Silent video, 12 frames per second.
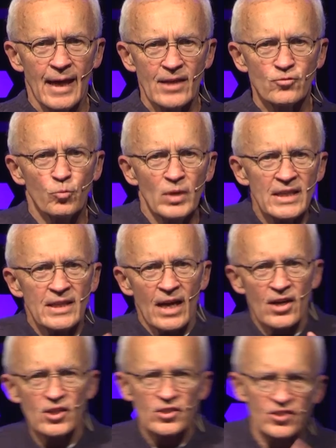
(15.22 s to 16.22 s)
As
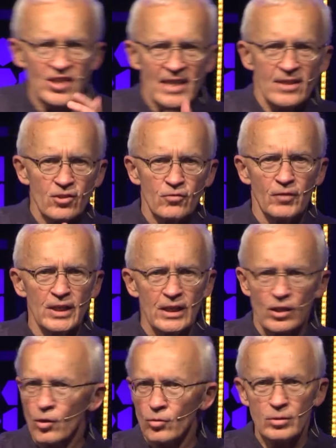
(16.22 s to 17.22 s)
we send this
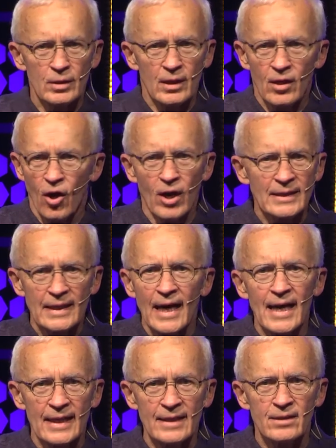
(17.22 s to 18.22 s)
video
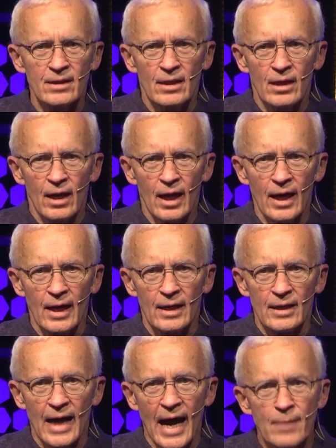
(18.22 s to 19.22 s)
online,
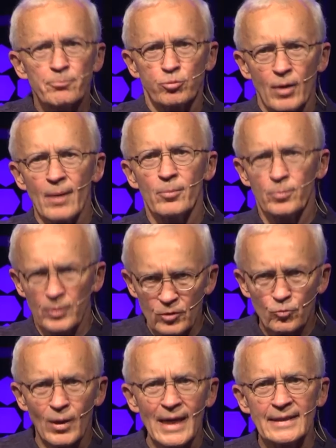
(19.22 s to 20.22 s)
I'm
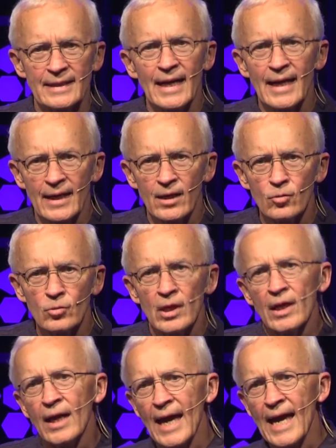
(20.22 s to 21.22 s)
probably right now
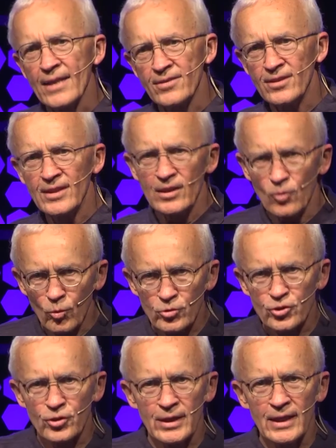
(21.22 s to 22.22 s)
at the
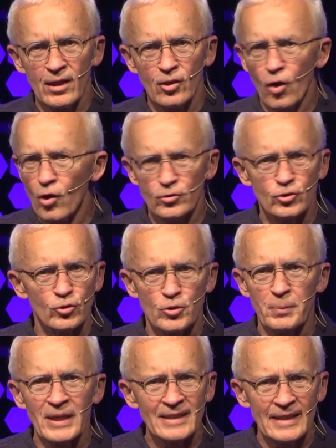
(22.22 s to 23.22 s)
Orchard Hill All
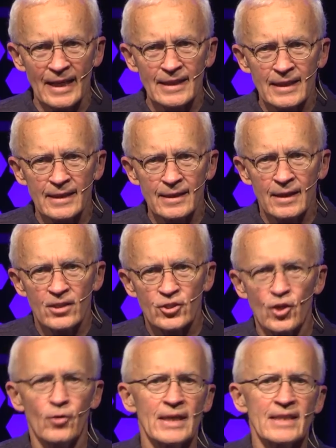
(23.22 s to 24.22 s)
Church Picnic
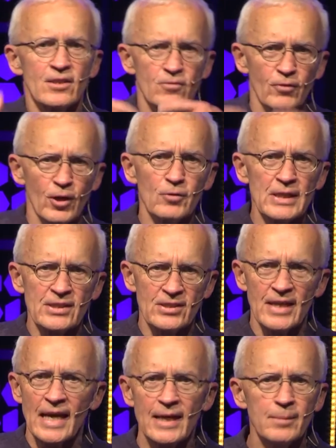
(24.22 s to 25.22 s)
sharing this very
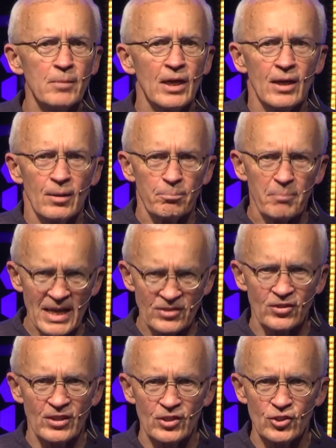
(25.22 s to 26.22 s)
same
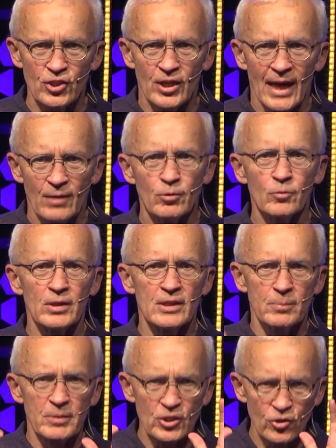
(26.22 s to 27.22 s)
message. And we
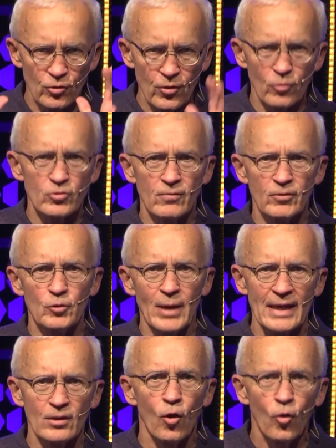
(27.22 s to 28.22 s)
wanted to be sure those of
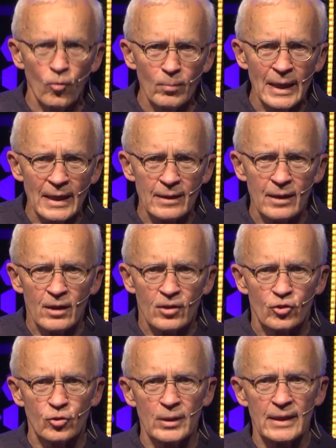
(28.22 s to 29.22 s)
you at home
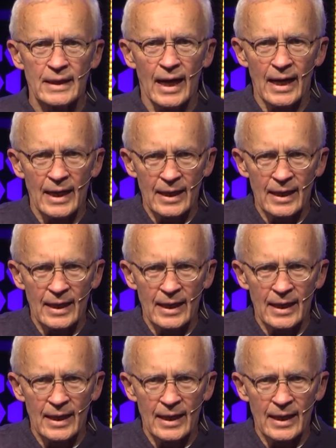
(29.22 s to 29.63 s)
could